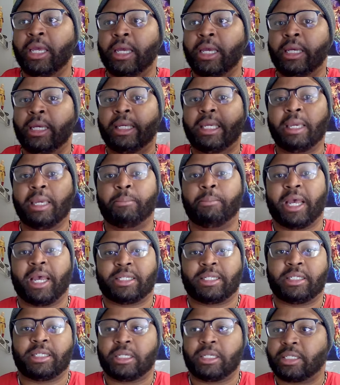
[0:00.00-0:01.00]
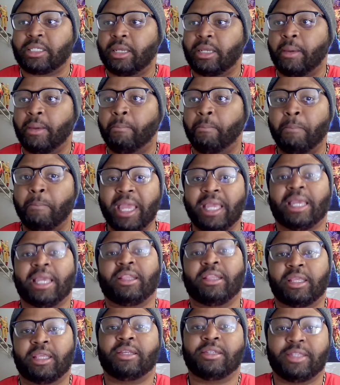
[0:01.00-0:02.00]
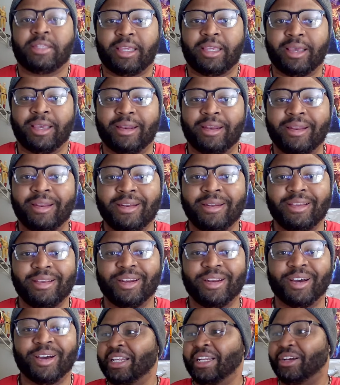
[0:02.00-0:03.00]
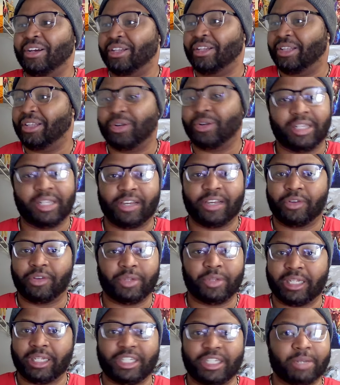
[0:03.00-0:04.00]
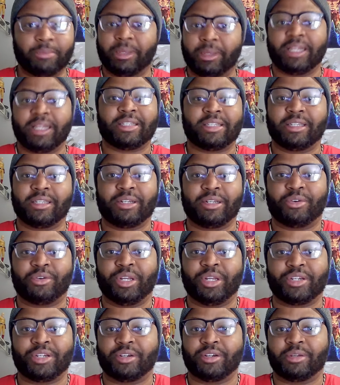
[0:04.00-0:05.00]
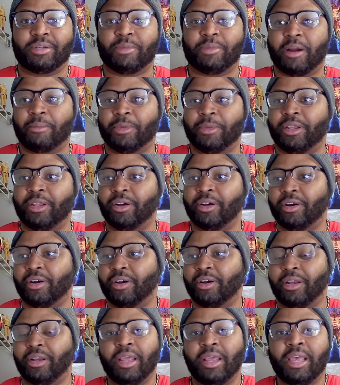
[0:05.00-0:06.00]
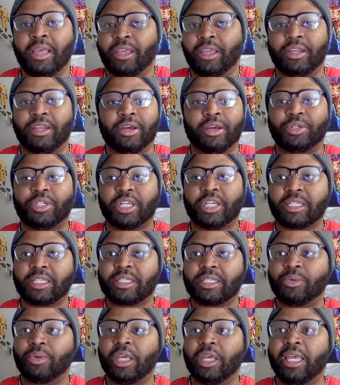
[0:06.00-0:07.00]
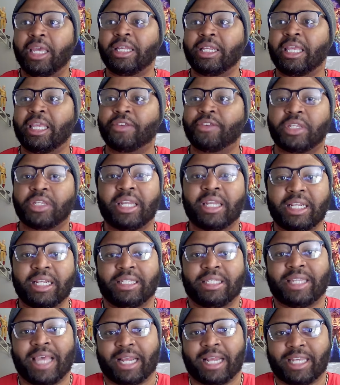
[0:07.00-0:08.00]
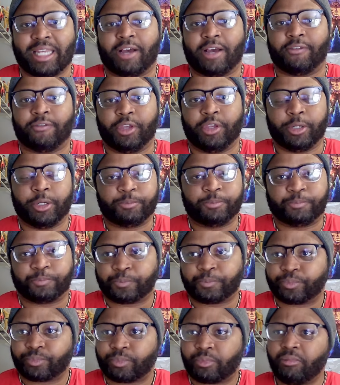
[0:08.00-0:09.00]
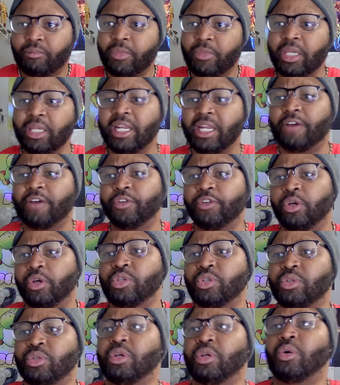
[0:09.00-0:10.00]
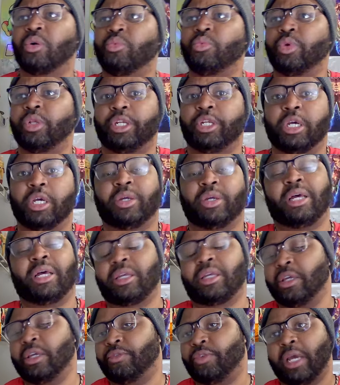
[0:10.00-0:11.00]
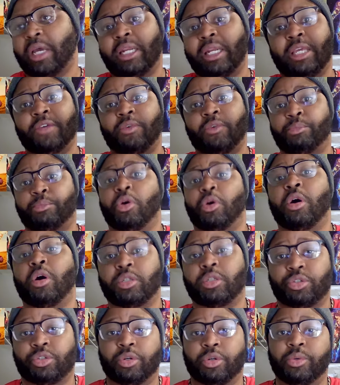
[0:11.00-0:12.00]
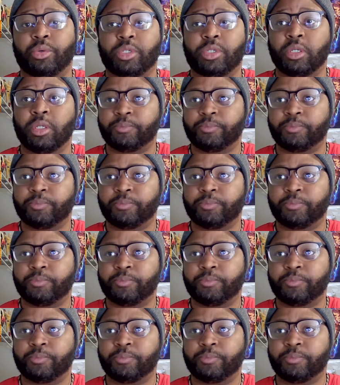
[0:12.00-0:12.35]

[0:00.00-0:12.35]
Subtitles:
get back to just making things again, you know, on a level of like Jim Henson creature department on, you know, just it gives a nice tactile feel. Now, for those who don't really know, and I'll kind of give a broad strokes